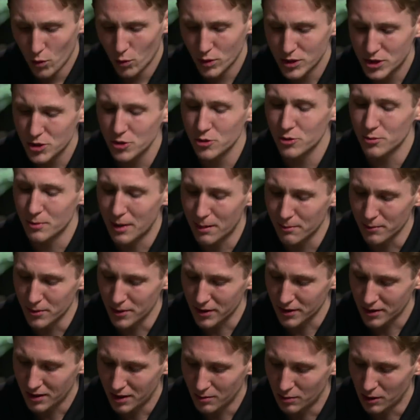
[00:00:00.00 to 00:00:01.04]
What do you
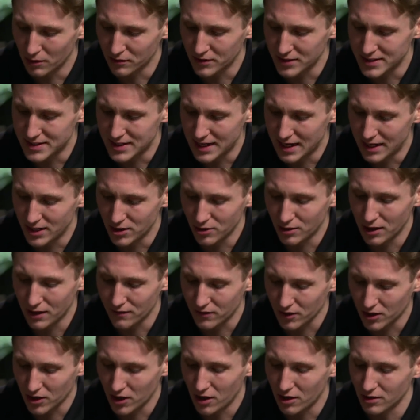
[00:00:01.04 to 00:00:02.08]
remember about the day you got
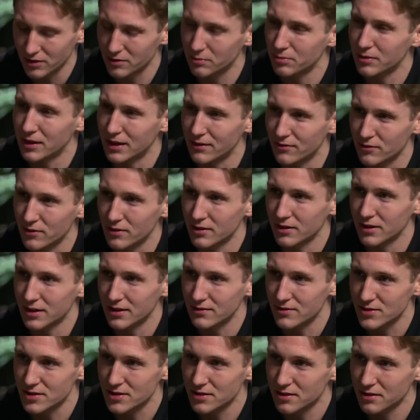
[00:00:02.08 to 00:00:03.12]
the call to play for the
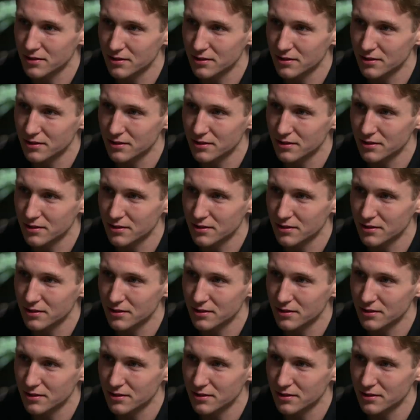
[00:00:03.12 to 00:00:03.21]
Leafs?